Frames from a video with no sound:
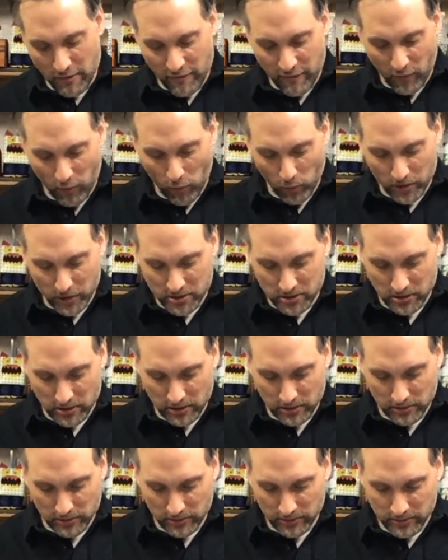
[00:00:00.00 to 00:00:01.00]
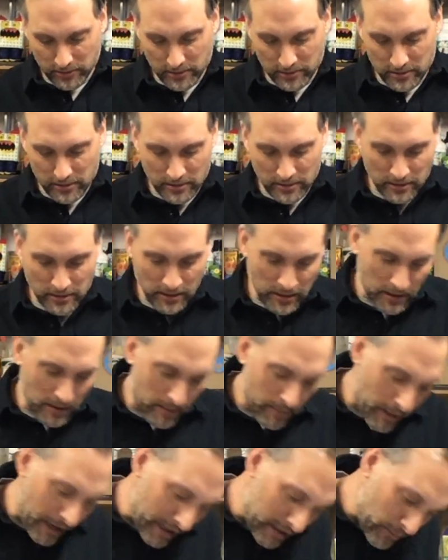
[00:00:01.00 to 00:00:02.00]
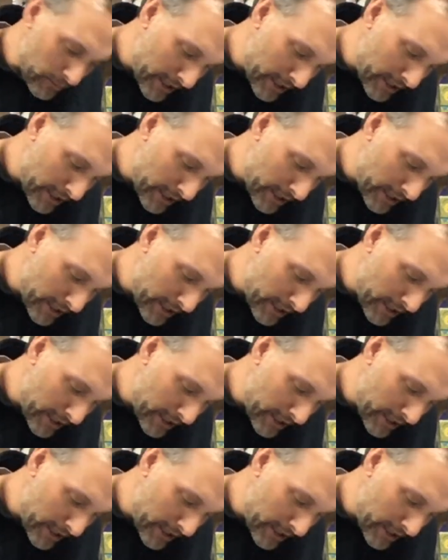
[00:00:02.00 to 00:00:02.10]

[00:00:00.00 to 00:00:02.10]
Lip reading: 4 circles. By the